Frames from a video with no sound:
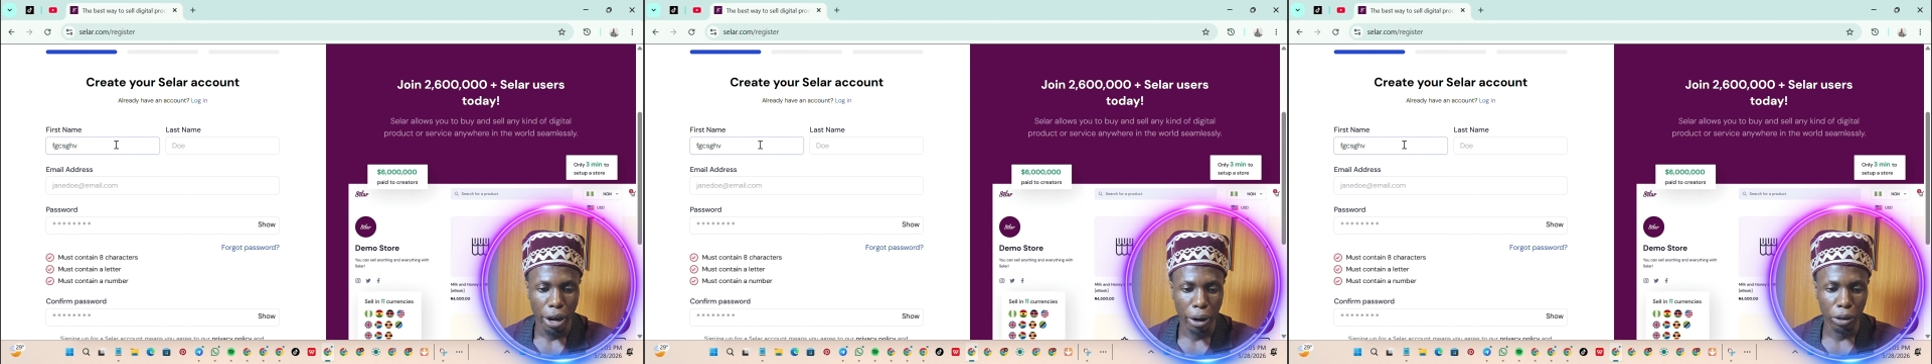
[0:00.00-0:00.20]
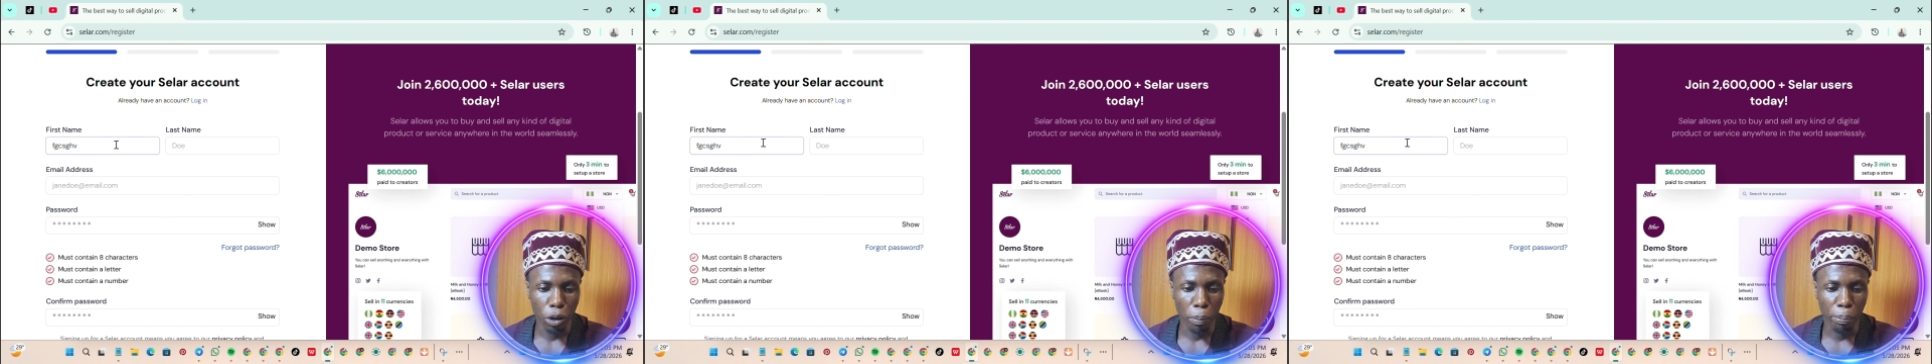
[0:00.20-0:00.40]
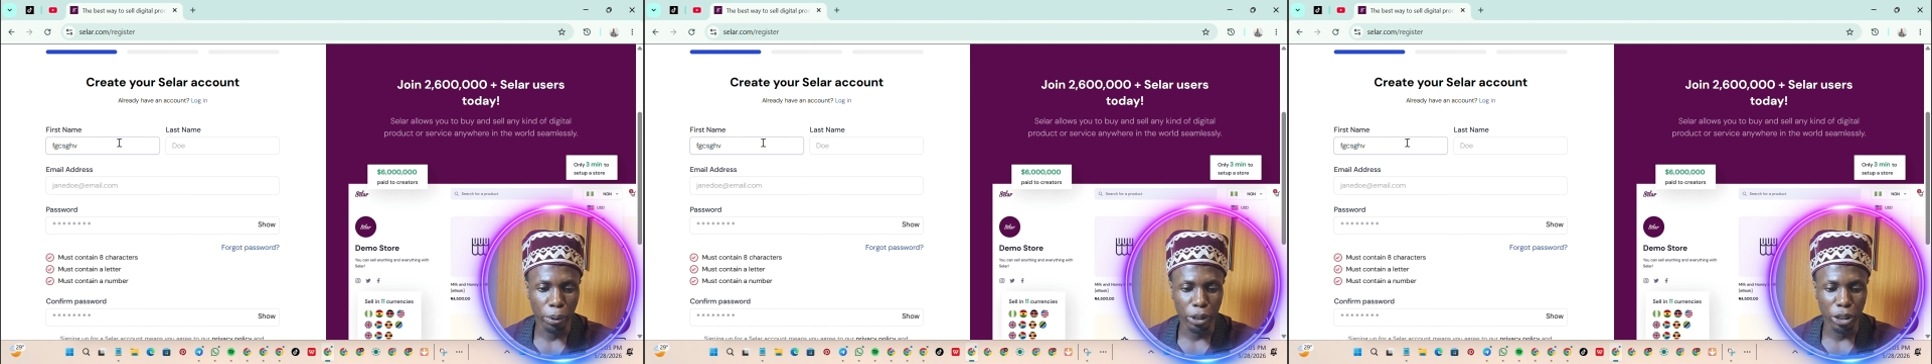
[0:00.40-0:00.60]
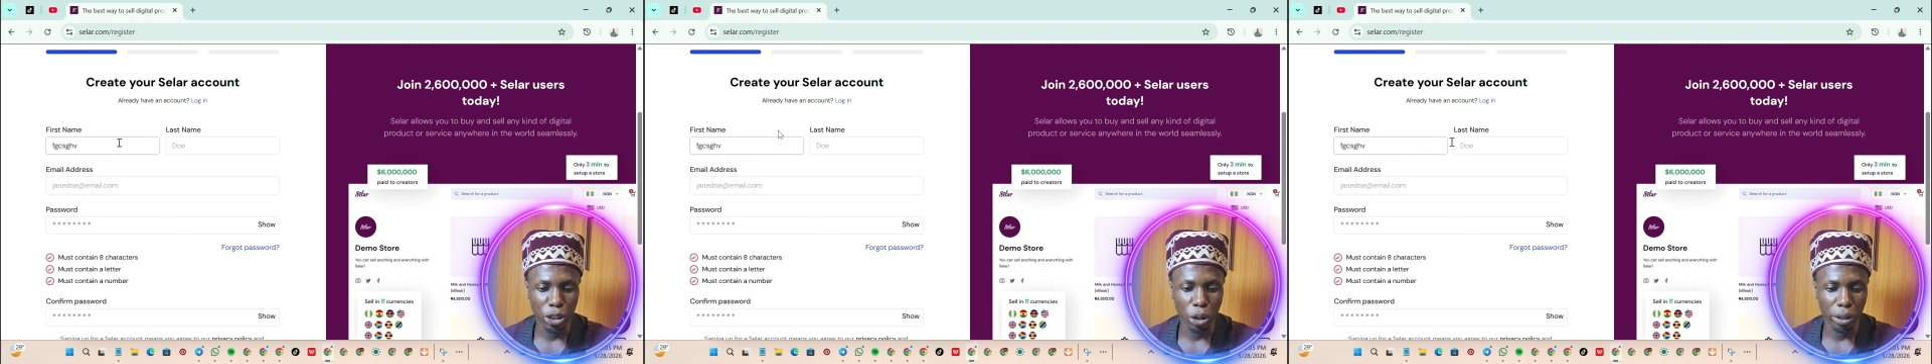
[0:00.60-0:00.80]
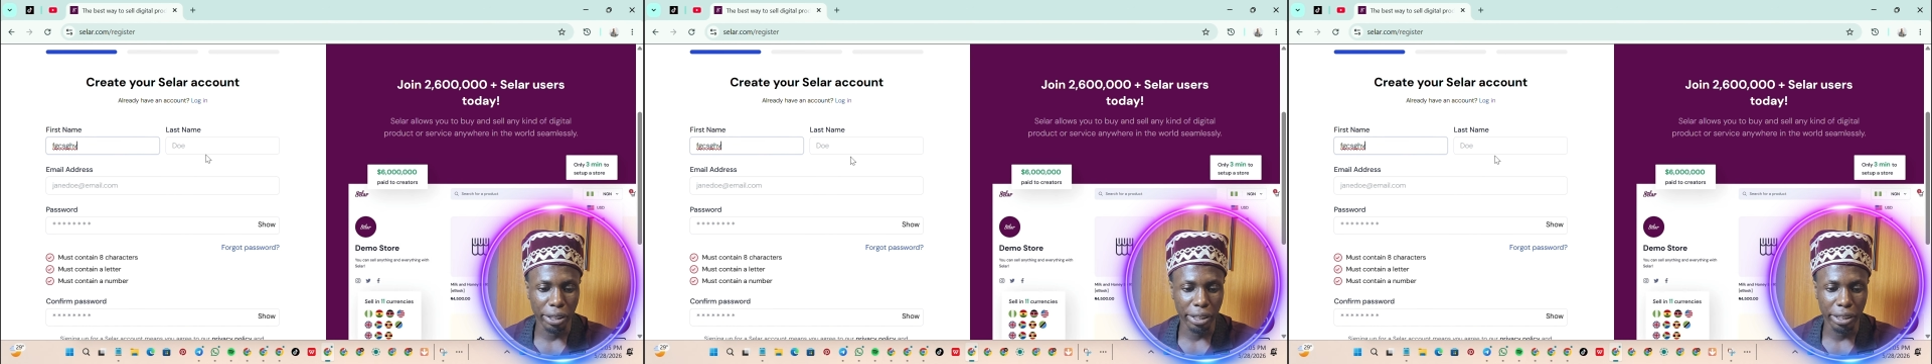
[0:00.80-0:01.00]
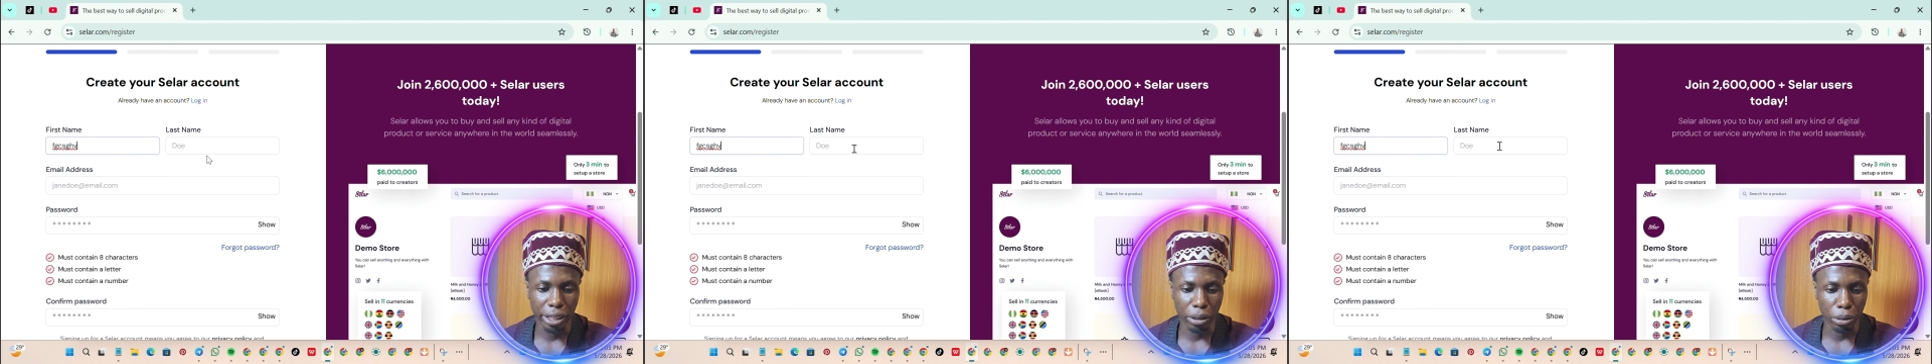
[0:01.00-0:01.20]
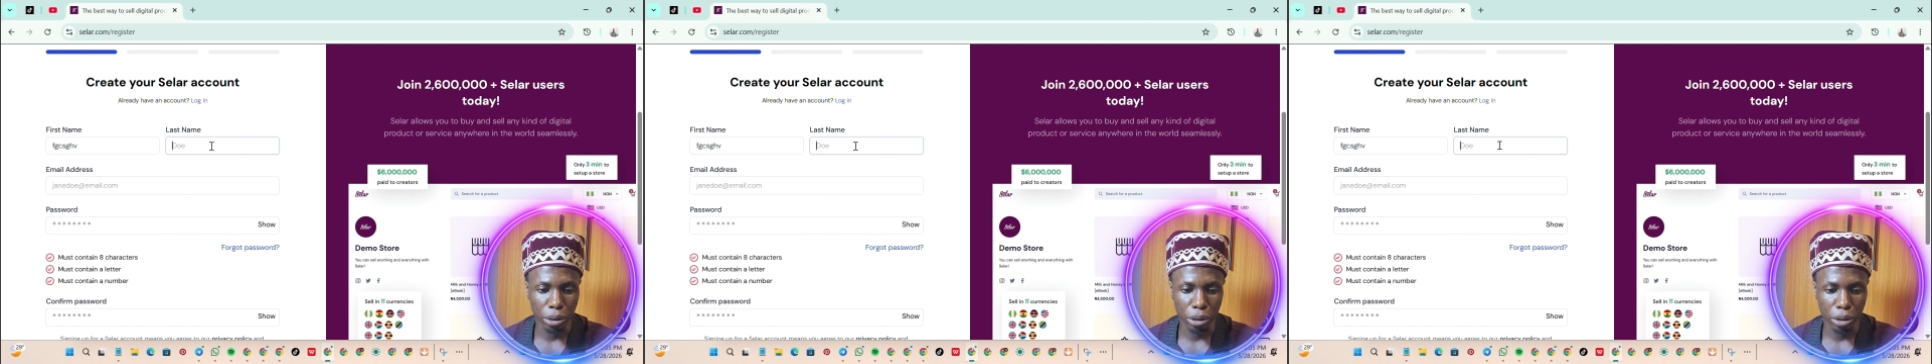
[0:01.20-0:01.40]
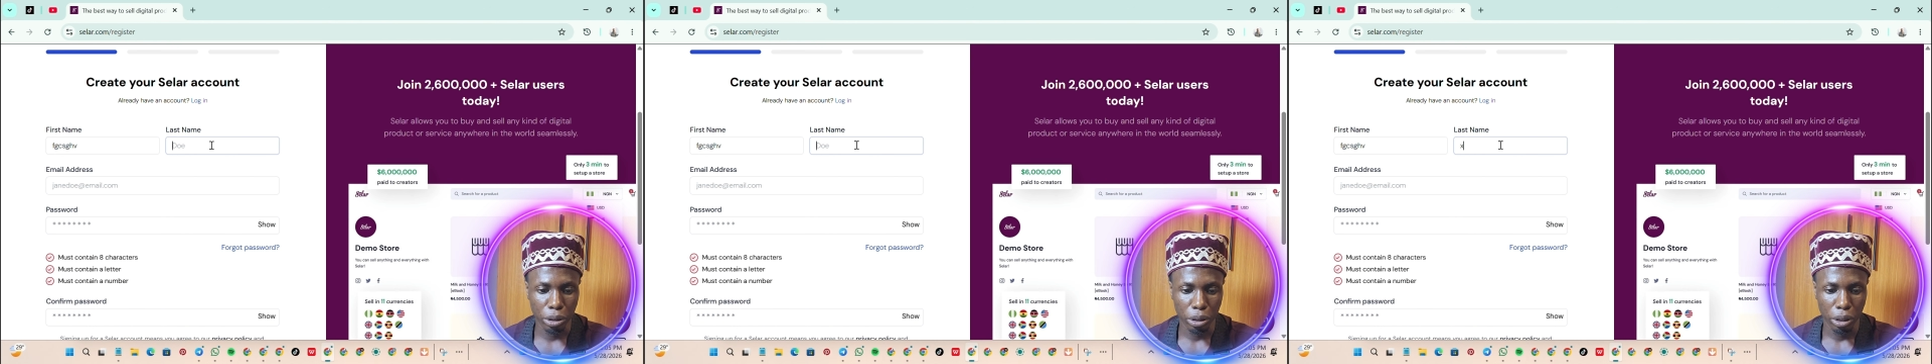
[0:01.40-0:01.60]
I'm going to put in your
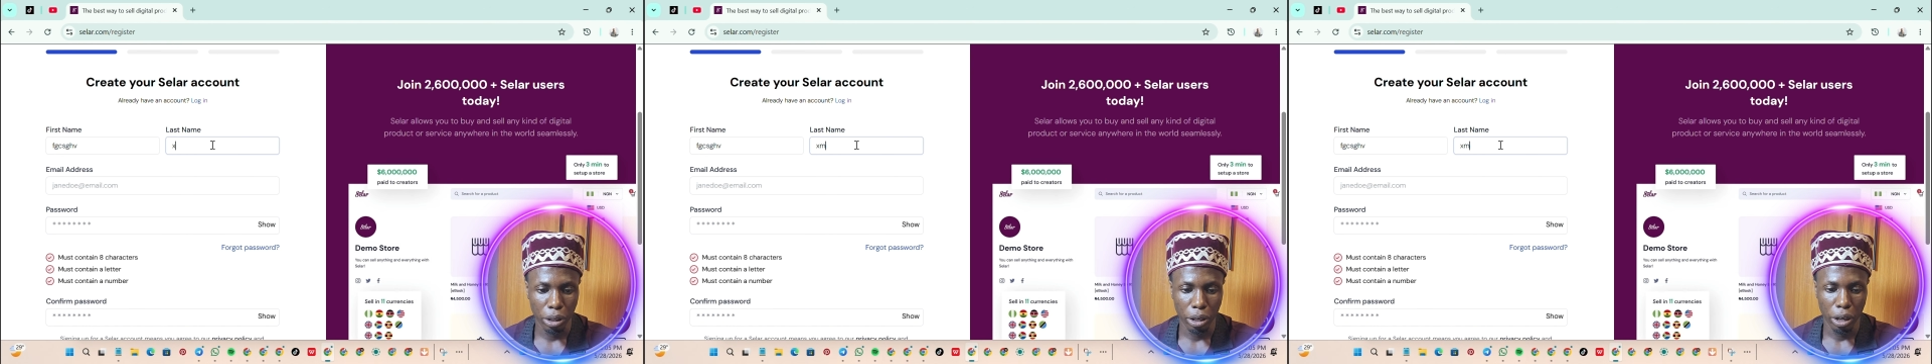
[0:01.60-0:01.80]
details.